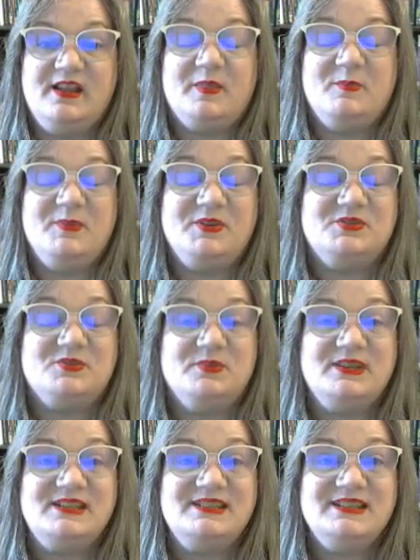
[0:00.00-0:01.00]
The most
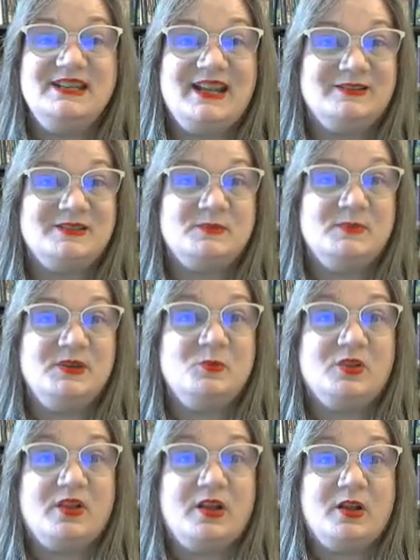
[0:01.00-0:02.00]
recent announcement
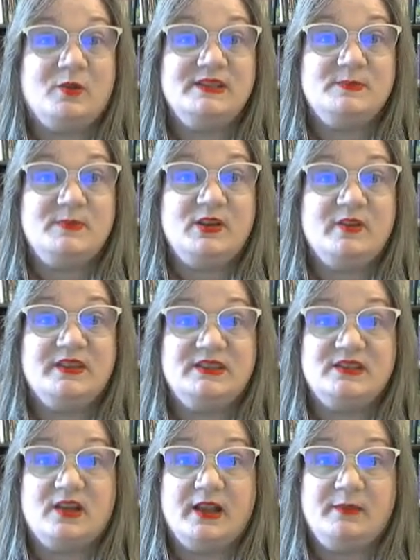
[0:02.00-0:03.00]
will always be on the
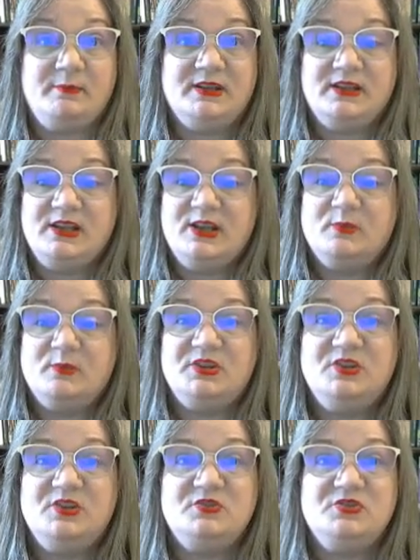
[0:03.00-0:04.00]
top, but
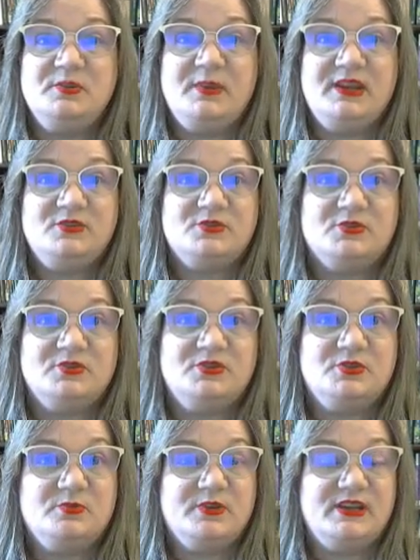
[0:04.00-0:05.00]
you should make sure
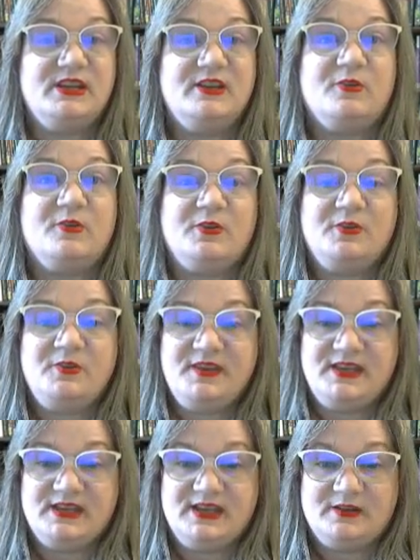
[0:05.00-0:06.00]
to read all
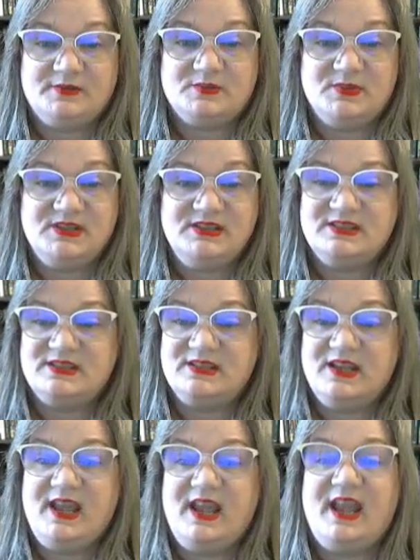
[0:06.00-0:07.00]
the announcements
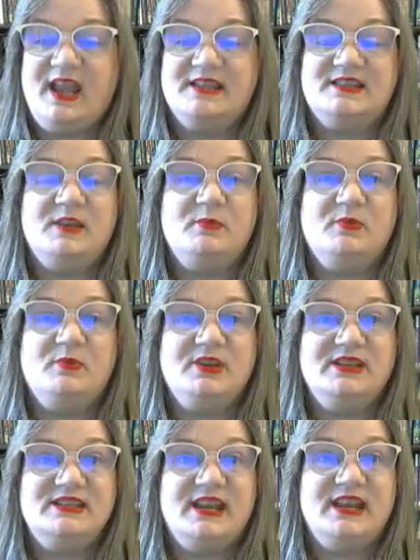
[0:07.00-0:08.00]
as they will
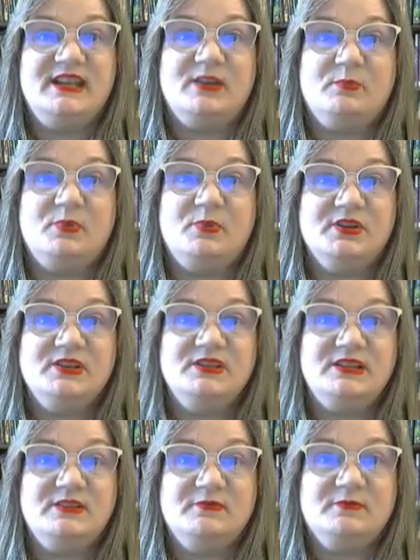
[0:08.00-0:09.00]
contain
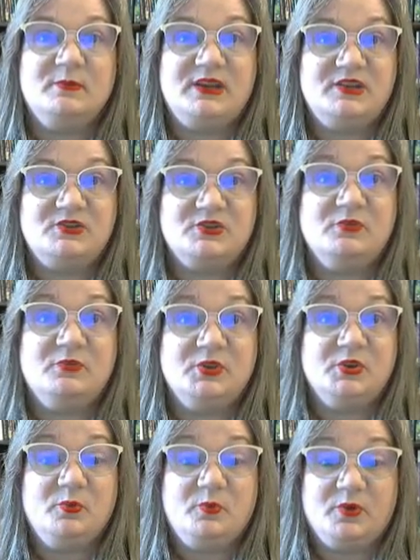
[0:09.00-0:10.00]
important information for
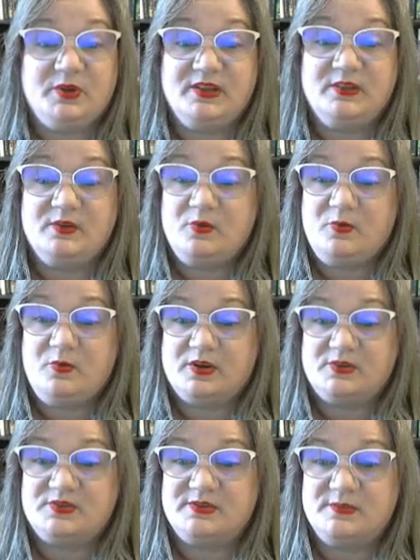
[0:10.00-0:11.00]
your work in the
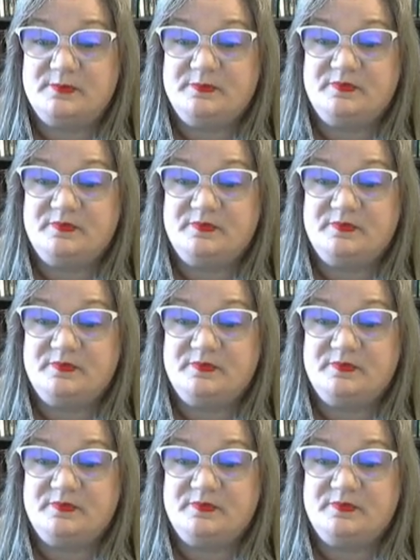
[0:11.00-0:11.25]
course.